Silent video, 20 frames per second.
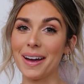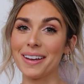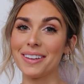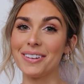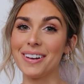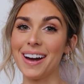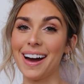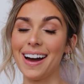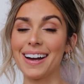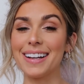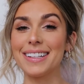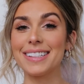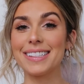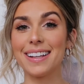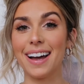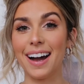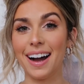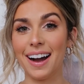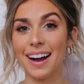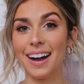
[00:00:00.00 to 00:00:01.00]
back, you guys.
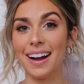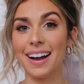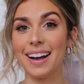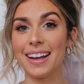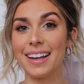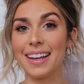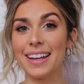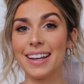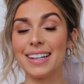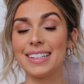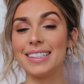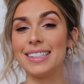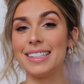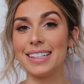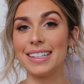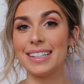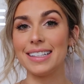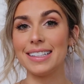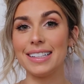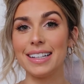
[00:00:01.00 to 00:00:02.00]
I
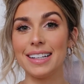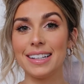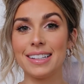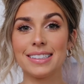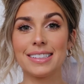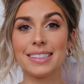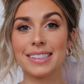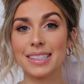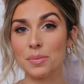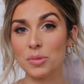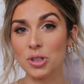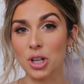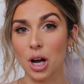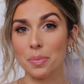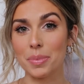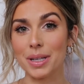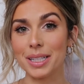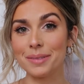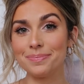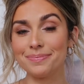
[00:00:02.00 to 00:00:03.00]
did some
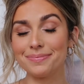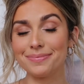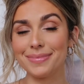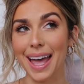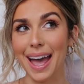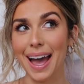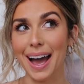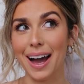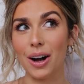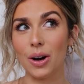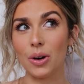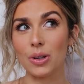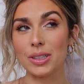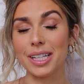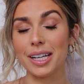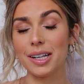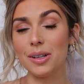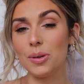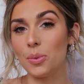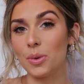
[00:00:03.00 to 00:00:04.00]
shopping at
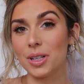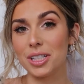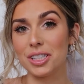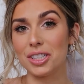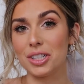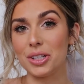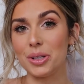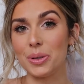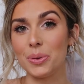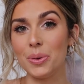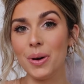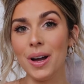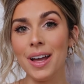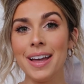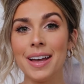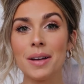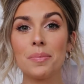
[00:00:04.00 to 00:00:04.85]
Ulta. What is new?